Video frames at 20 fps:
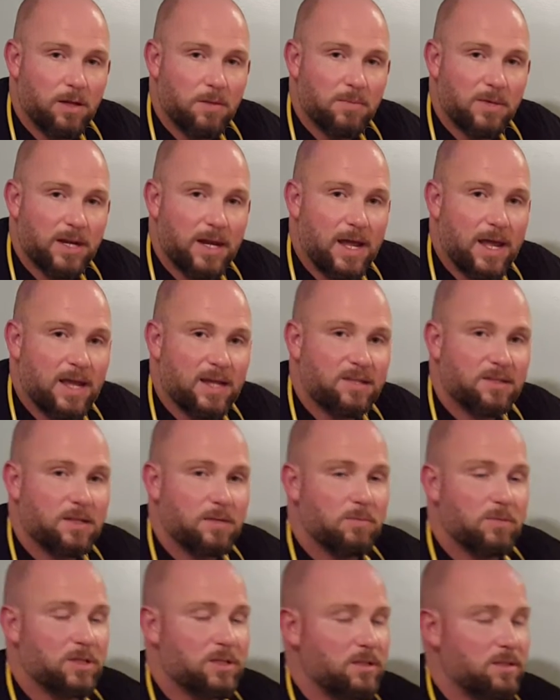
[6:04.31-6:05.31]
I'm going to ask
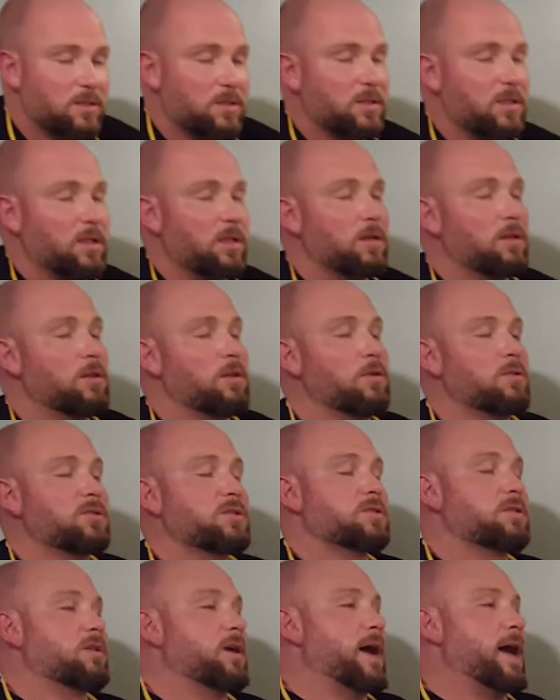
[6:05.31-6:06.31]
that Mrs. T close
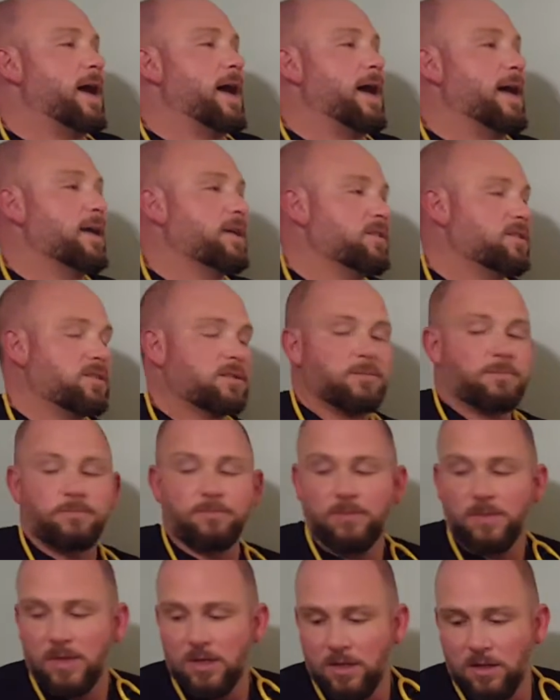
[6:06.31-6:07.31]
her eyes.
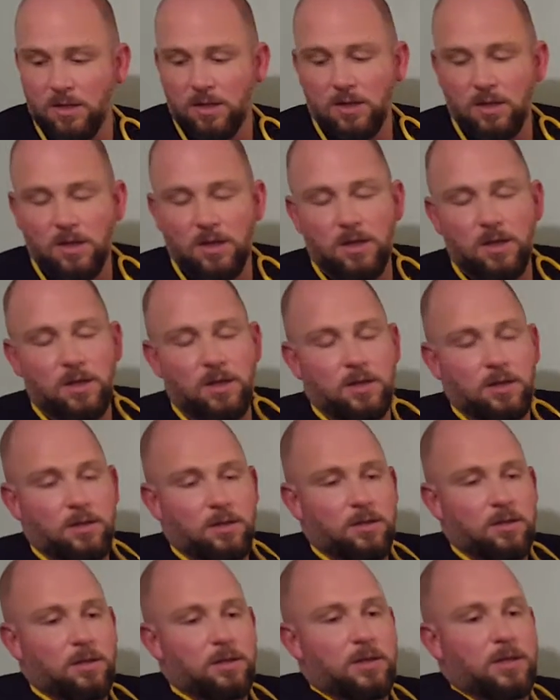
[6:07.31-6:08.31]

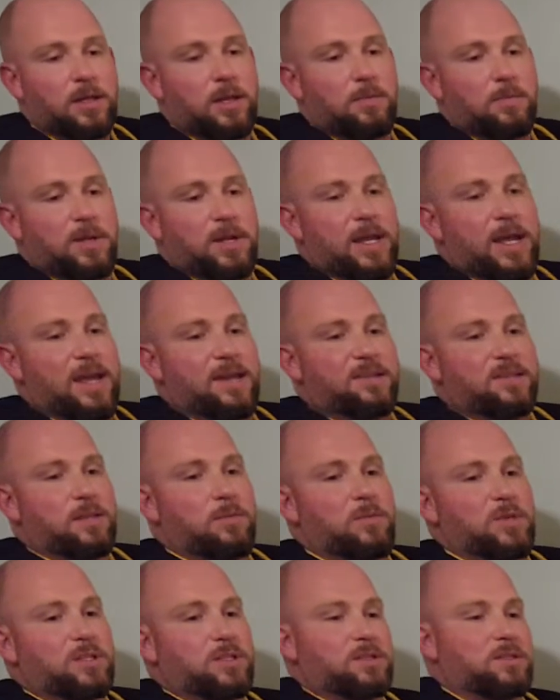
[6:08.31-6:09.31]
And I'm going to ask
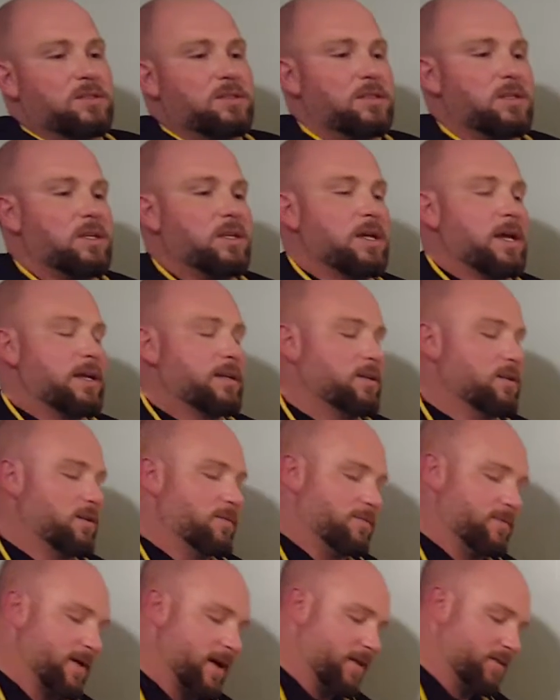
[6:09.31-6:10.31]
that Mrs. T
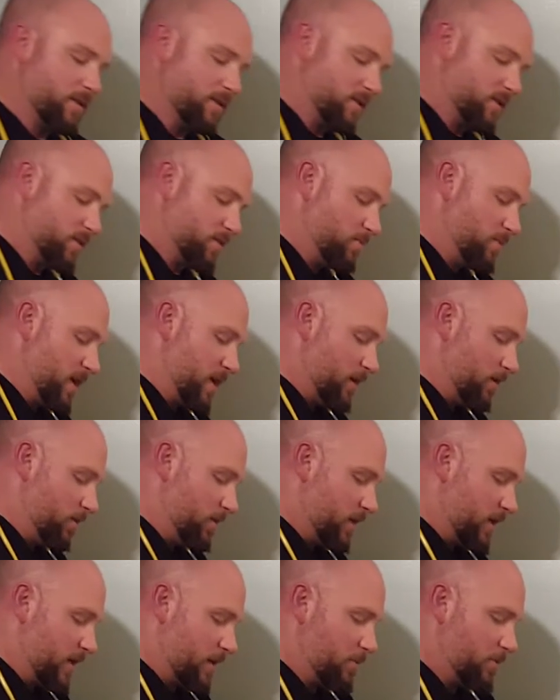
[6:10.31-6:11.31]
identify the smell
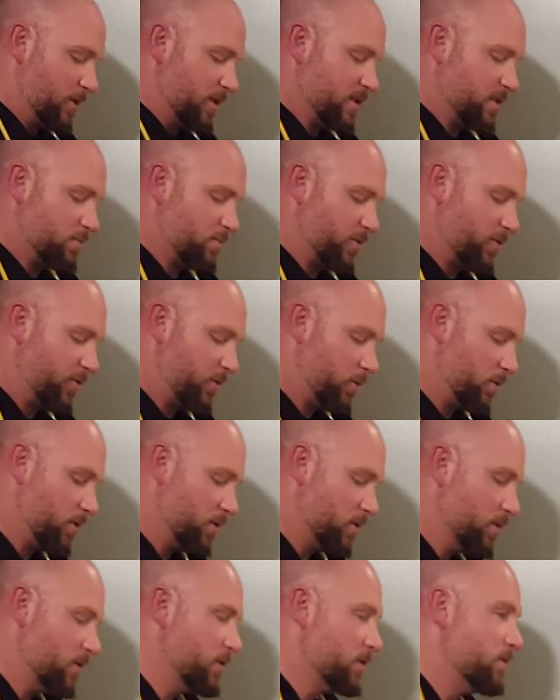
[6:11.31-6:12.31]
that I placed before
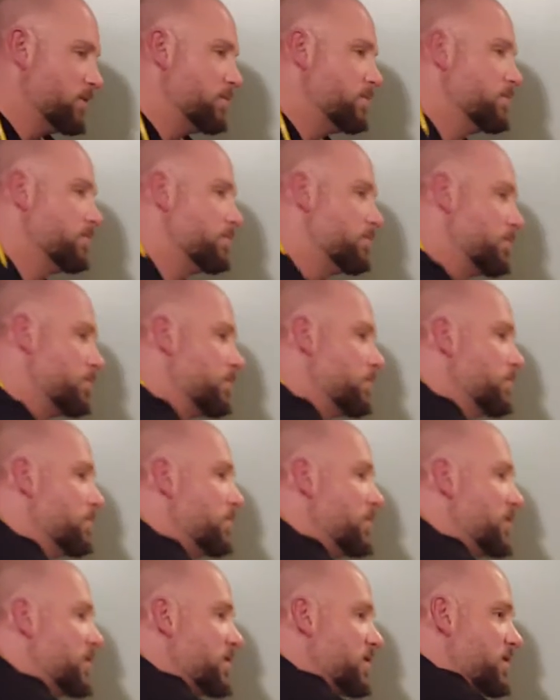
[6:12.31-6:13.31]
her.
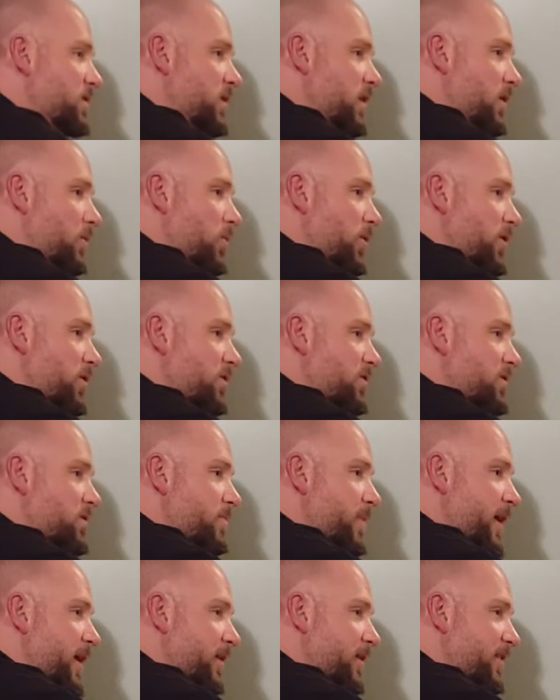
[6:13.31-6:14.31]
Mrs. T, what are you
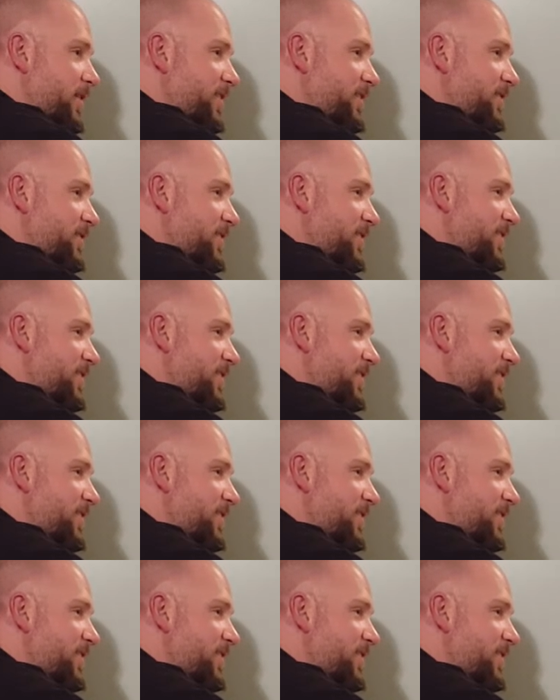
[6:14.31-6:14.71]
smelling?